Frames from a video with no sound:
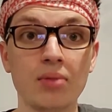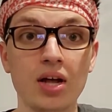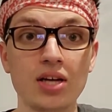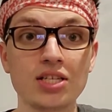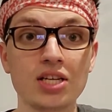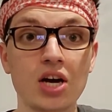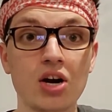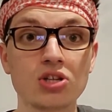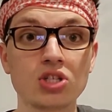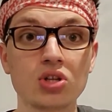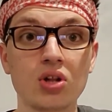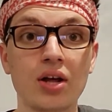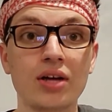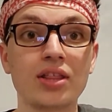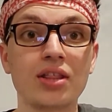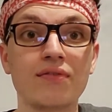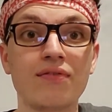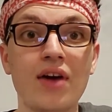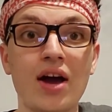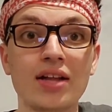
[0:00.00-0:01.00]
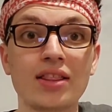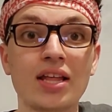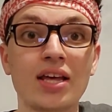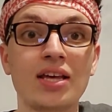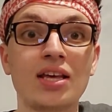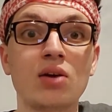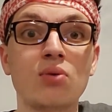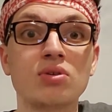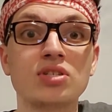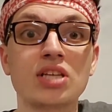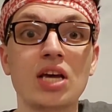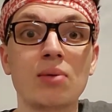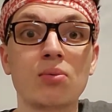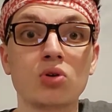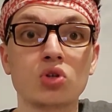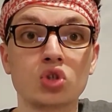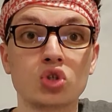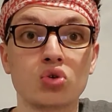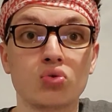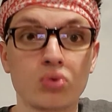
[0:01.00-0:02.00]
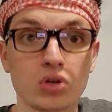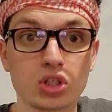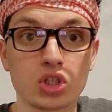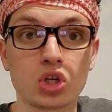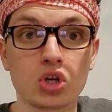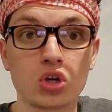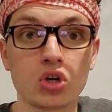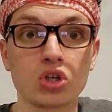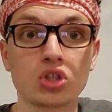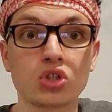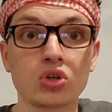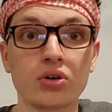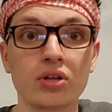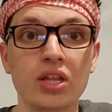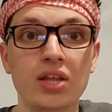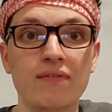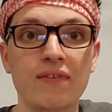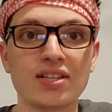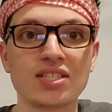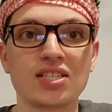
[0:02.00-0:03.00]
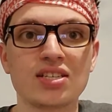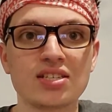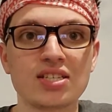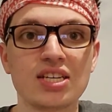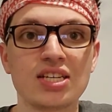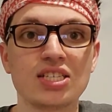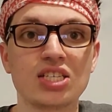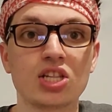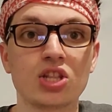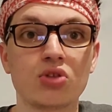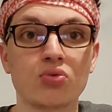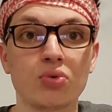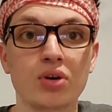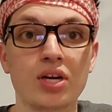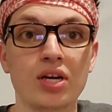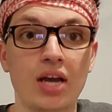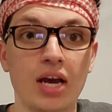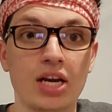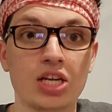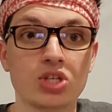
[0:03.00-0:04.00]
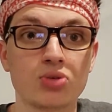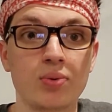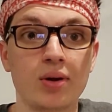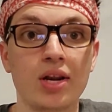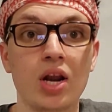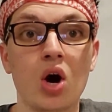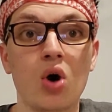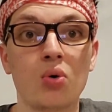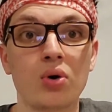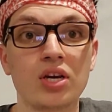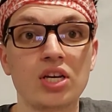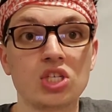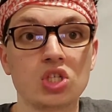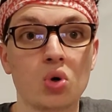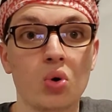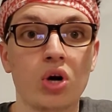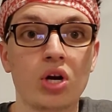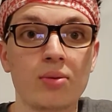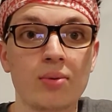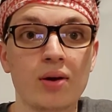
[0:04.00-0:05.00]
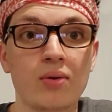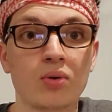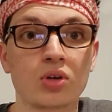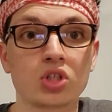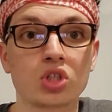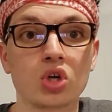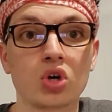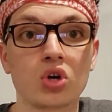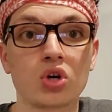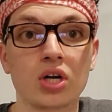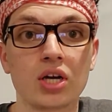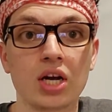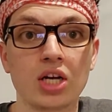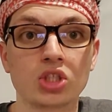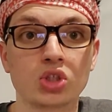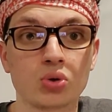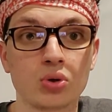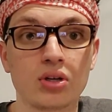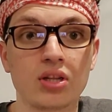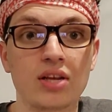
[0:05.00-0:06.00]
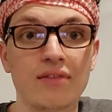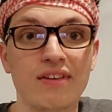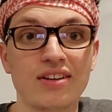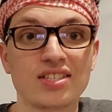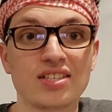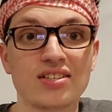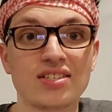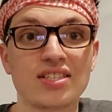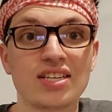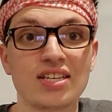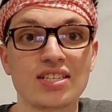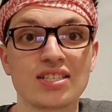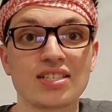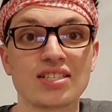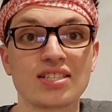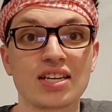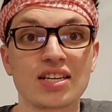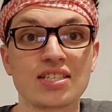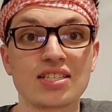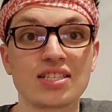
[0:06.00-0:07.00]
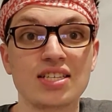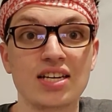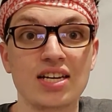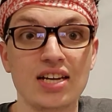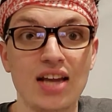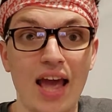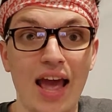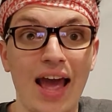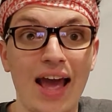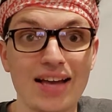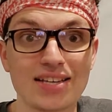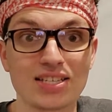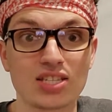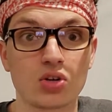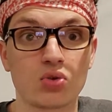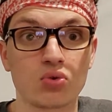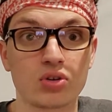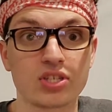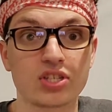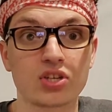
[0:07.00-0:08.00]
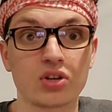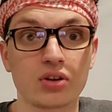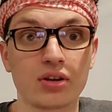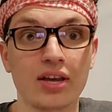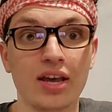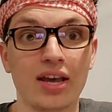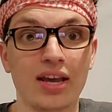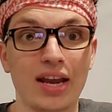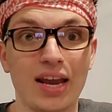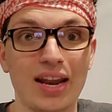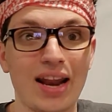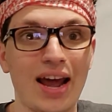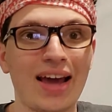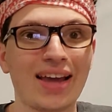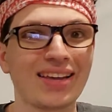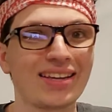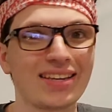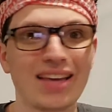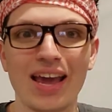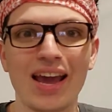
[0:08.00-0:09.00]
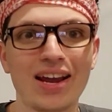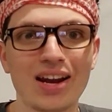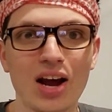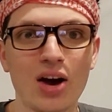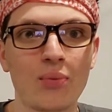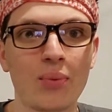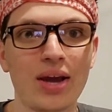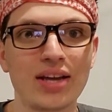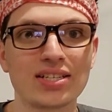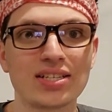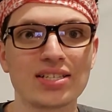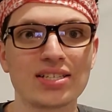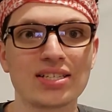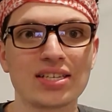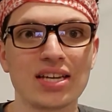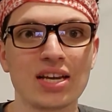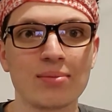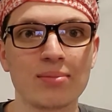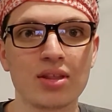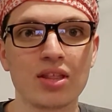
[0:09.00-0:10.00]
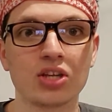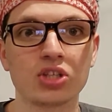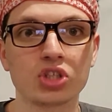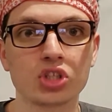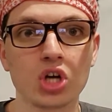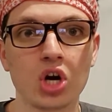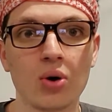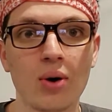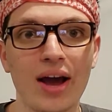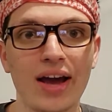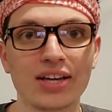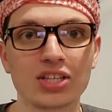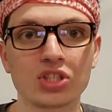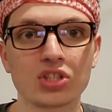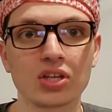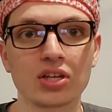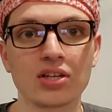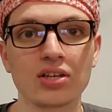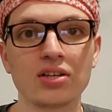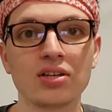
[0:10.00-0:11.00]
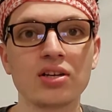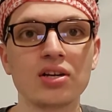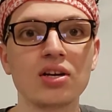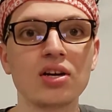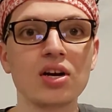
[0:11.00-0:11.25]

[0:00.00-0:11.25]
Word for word: Plus, I also like the fact that he was able to return during the events of Season 3, and as we know, he's going to be returning during the events of Season 16 as the Crystal King, and I cannot wait to see him in the show, actually.